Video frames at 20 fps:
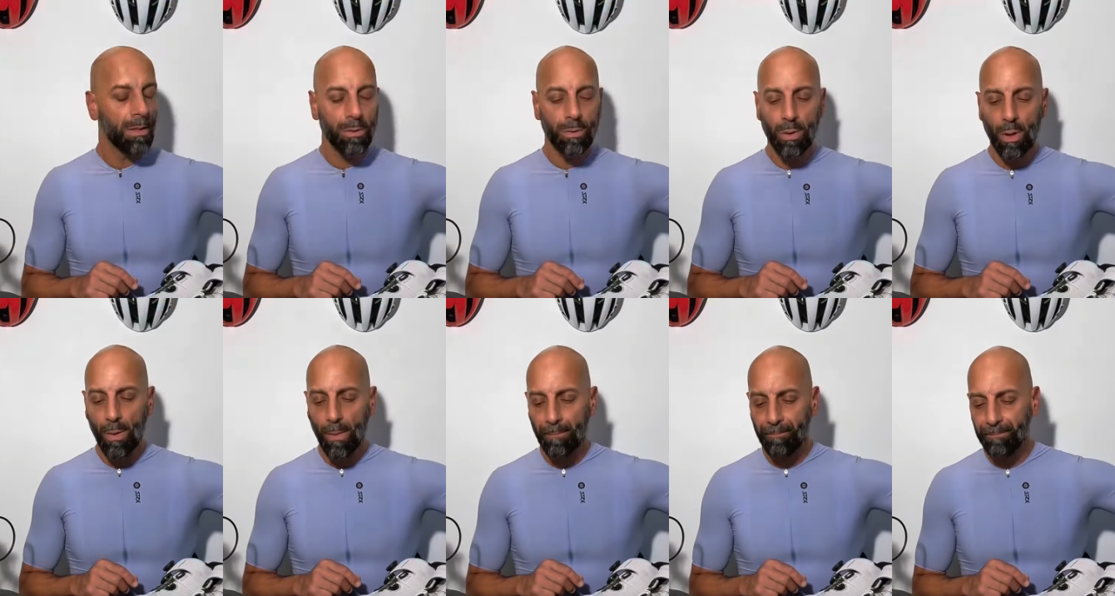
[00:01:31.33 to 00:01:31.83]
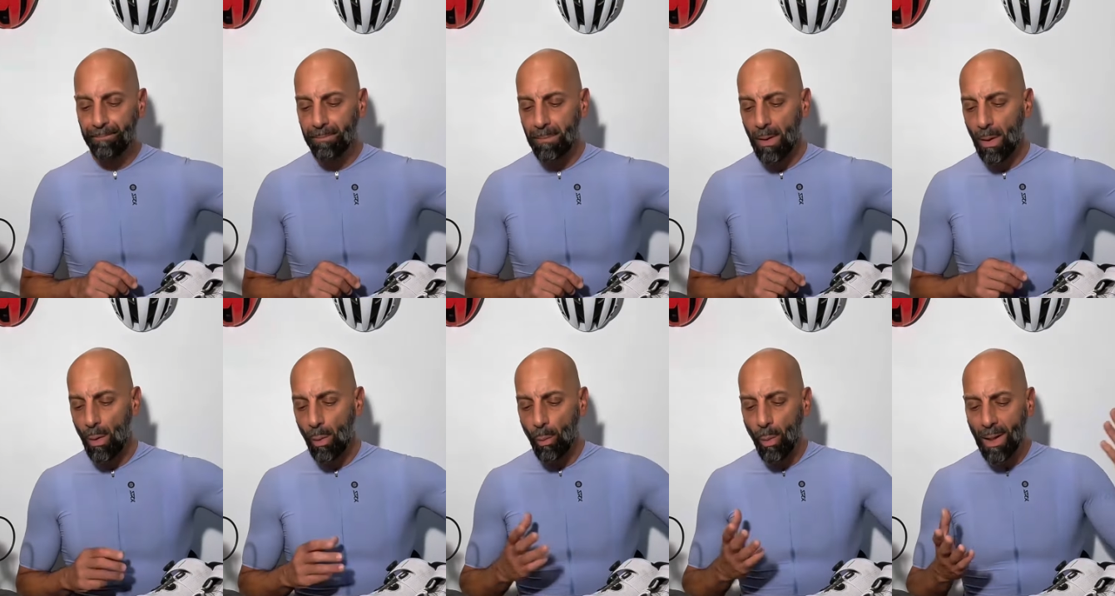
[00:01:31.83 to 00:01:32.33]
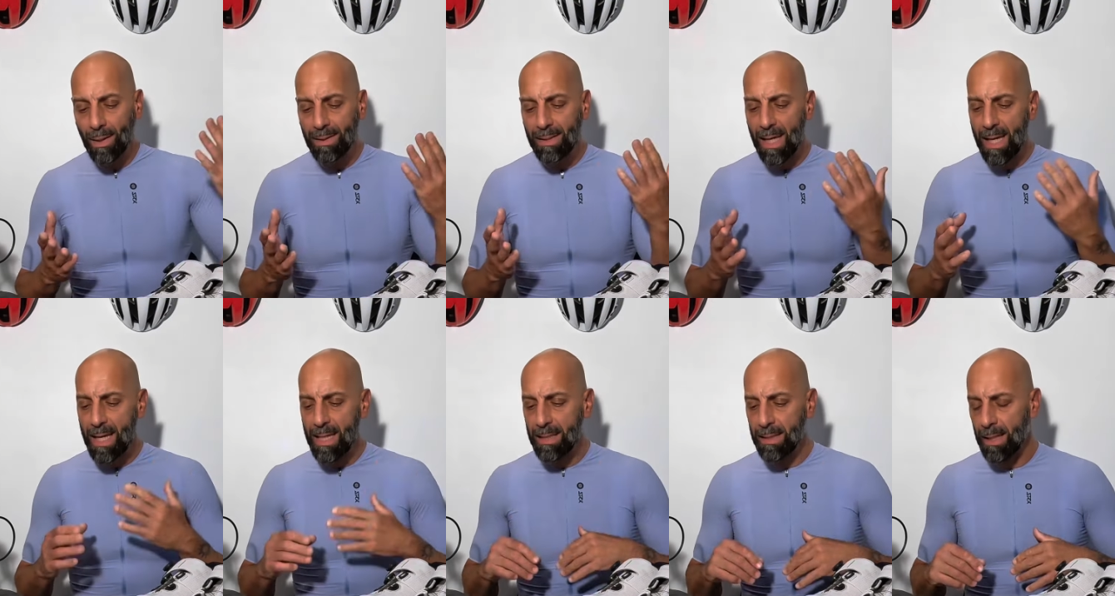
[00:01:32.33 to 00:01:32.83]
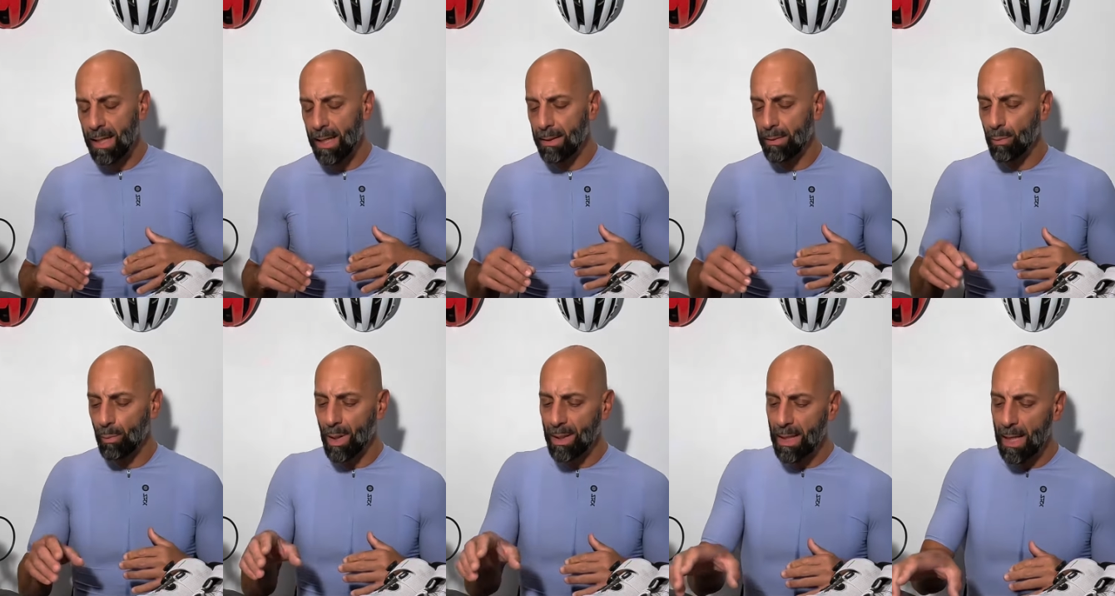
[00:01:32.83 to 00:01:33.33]
So one
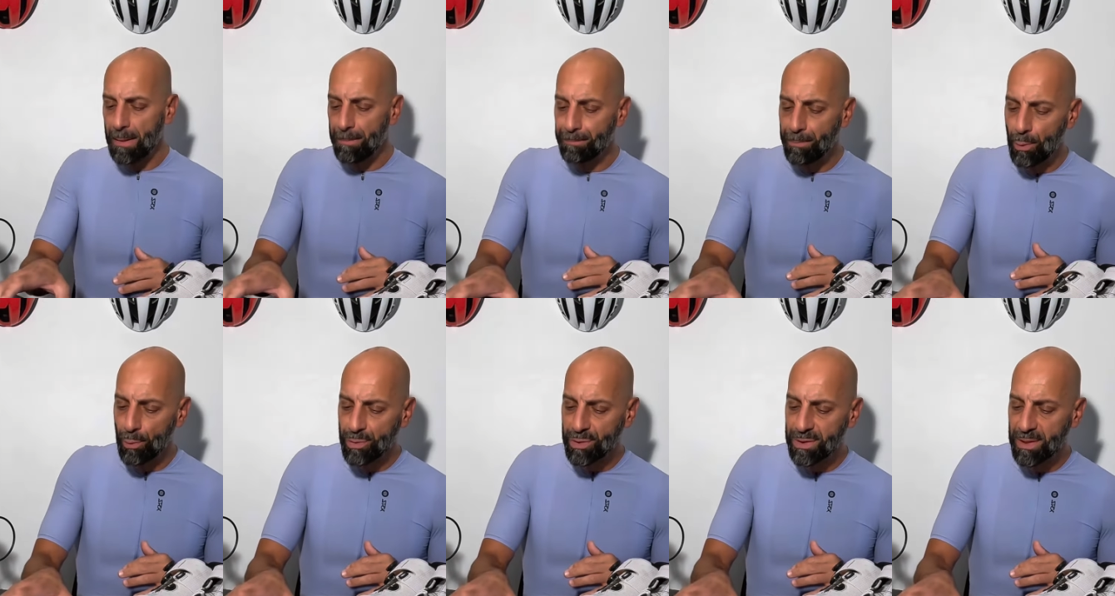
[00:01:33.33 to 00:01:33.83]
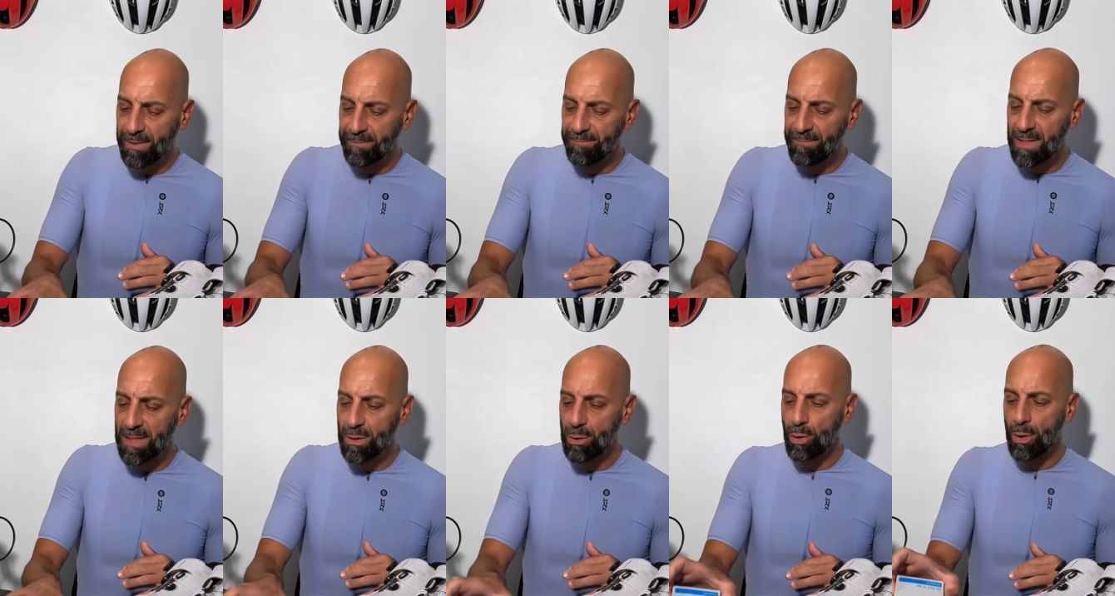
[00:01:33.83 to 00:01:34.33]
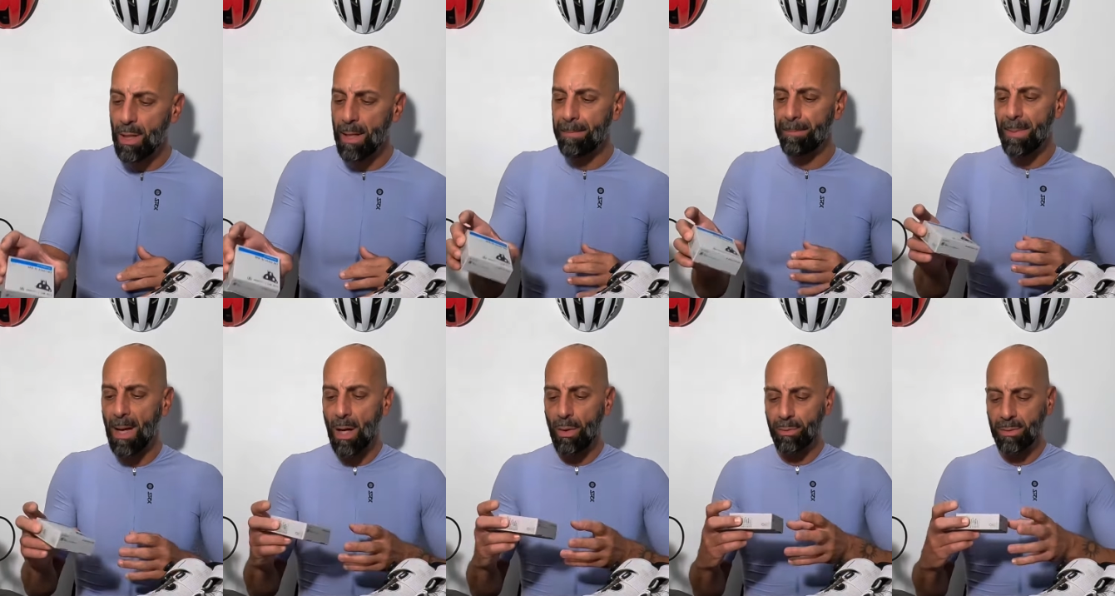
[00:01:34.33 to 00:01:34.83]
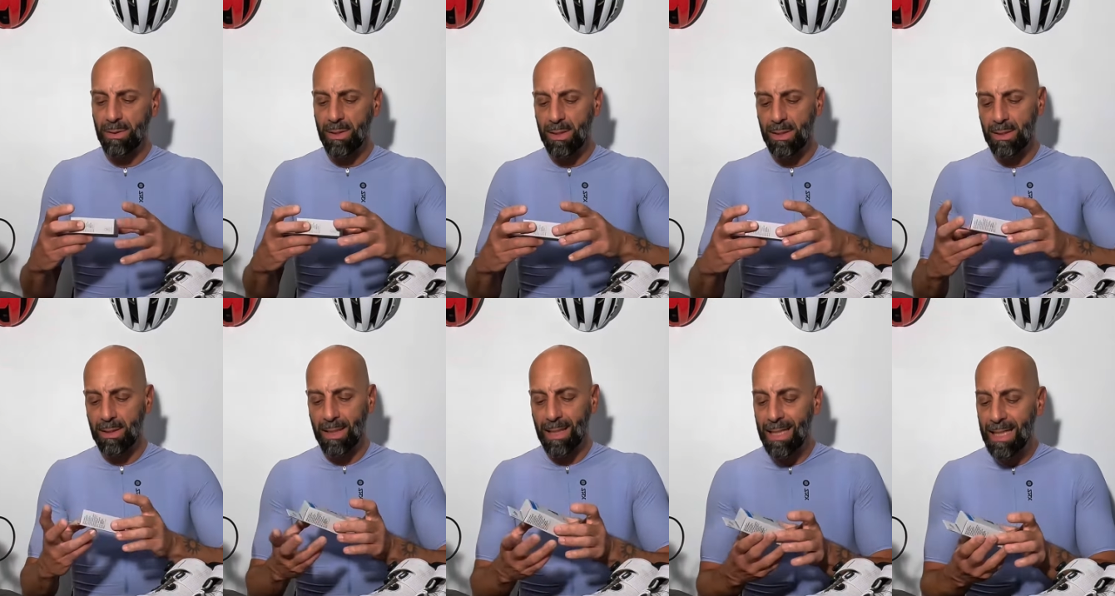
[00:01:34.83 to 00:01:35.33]
day when I posted a video about the